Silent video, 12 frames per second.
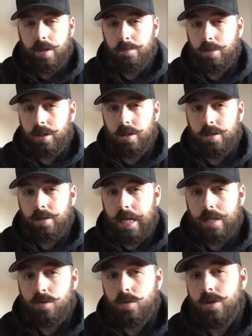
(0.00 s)
But
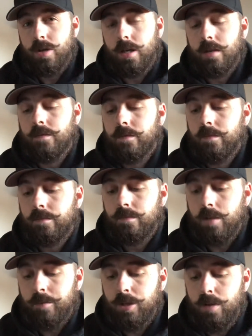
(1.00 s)
that's what you get.
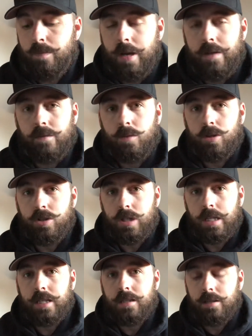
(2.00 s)
I mean, you pay for what you
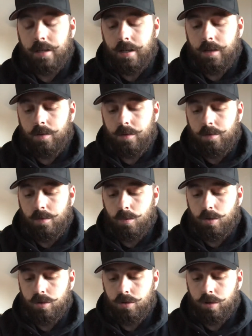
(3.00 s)
get, and
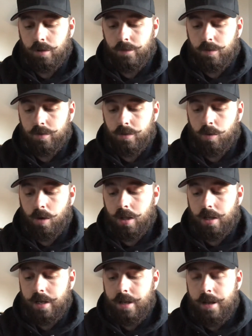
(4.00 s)
what you're looking for is
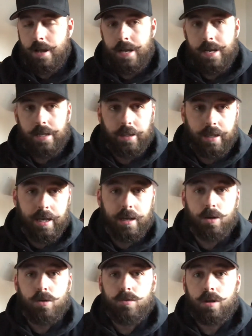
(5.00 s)
quality, and you
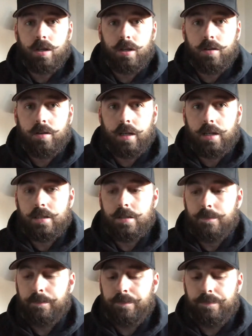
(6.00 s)
can't go wrong here, guys.
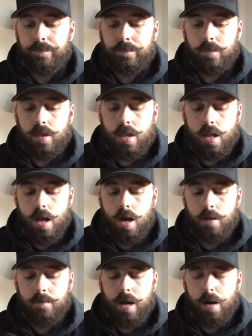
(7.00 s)

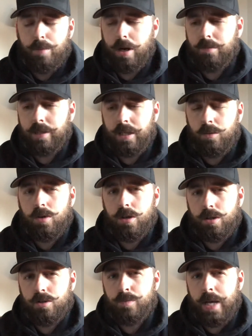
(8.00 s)
I'll probably get one of
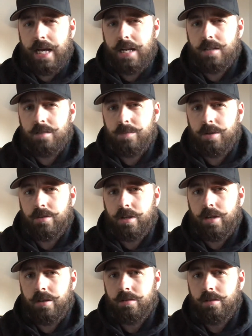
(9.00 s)
those Badass Beard
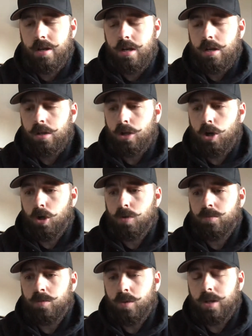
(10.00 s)
Care
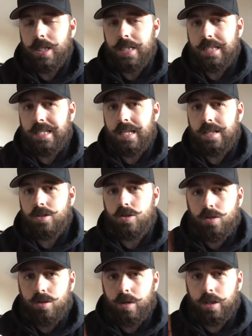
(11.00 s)
combs one of these days
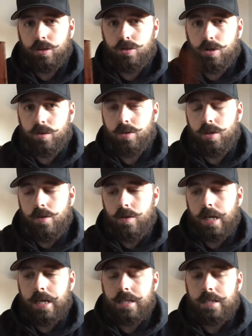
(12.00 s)
just so I could show it to you
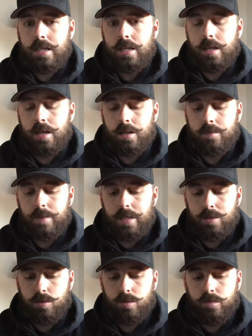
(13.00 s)
guys
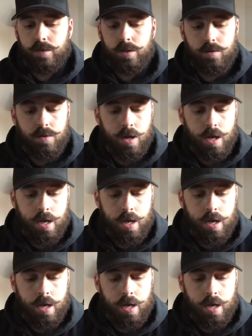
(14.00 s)
as a review,